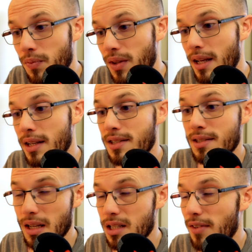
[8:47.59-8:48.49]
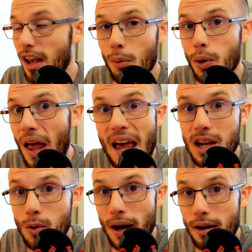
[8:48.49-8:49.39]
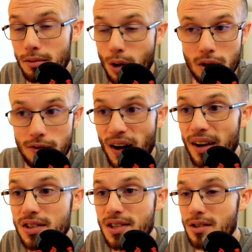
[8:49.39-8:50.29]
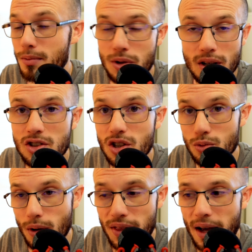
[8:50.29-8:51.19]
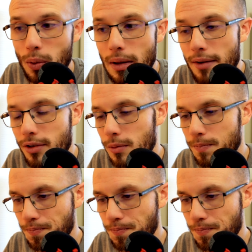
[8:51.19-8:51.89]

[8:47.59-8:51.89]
This is available anywhere on your file system. You can just run that wherever.